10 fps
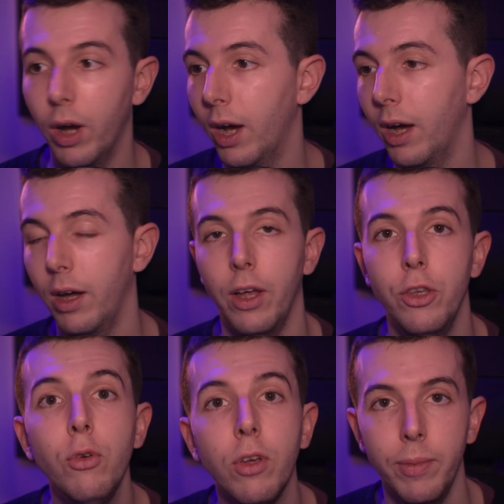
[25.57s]
a
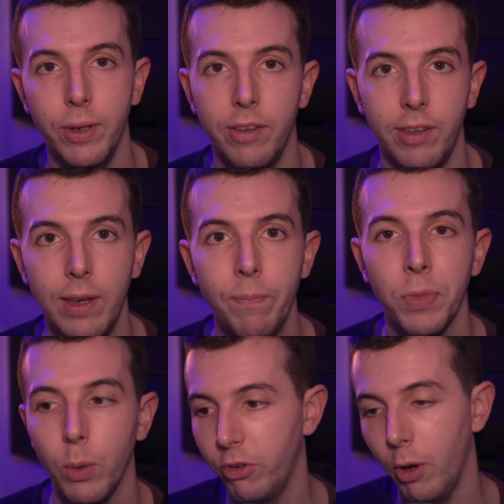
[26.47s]
new community,
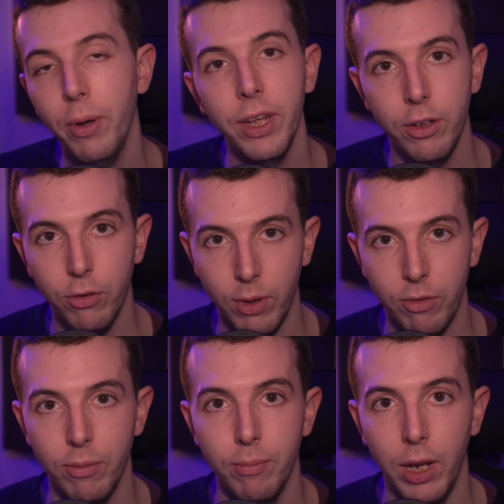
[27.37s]
which I'll put in the
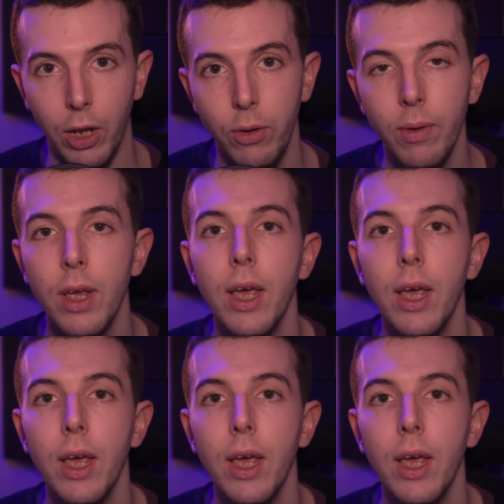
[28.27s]
description below.